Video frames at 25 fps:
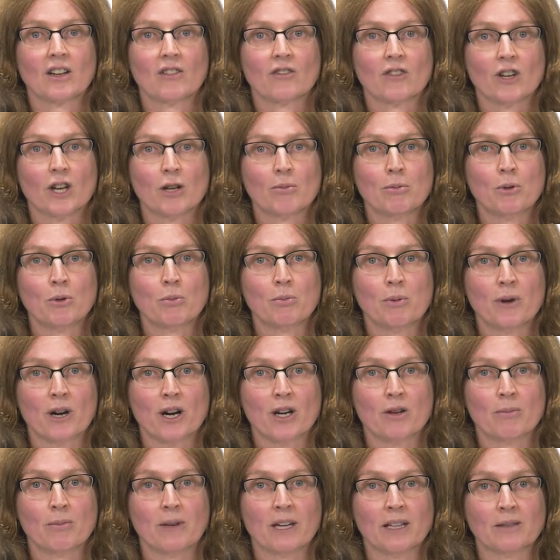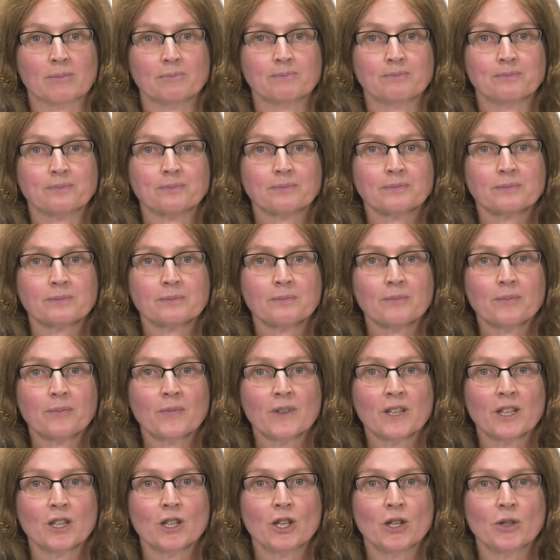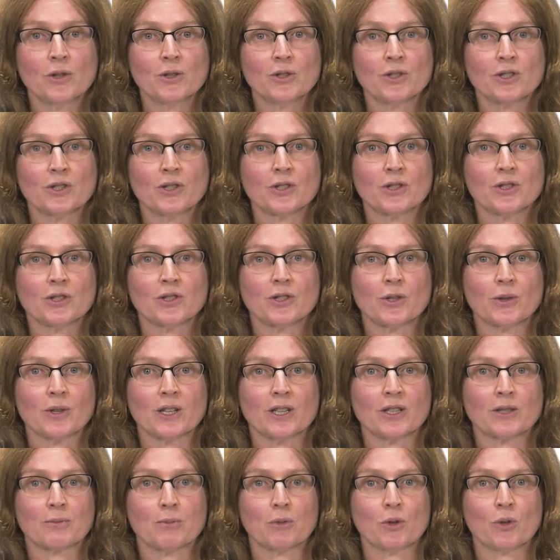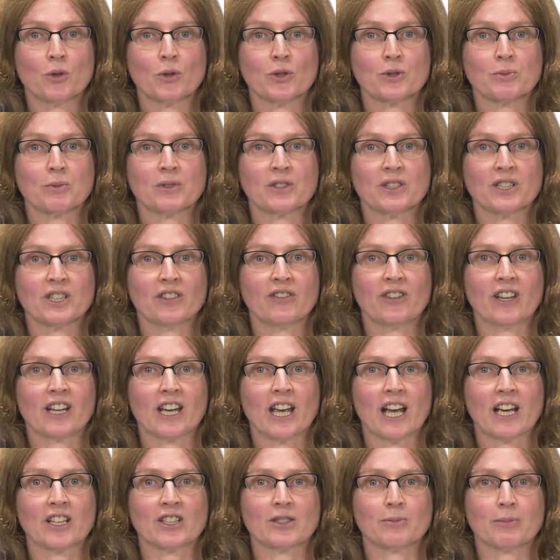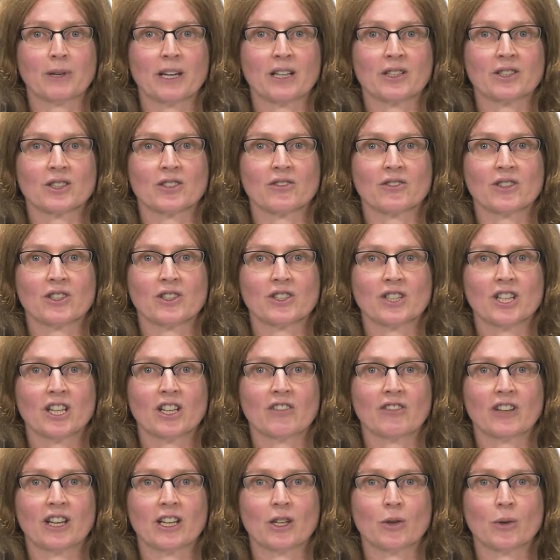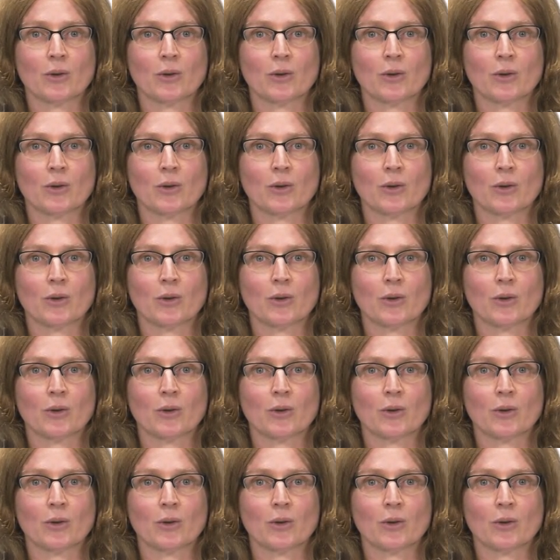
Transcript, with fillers: Verbal probing used to explore specific aspects of the survey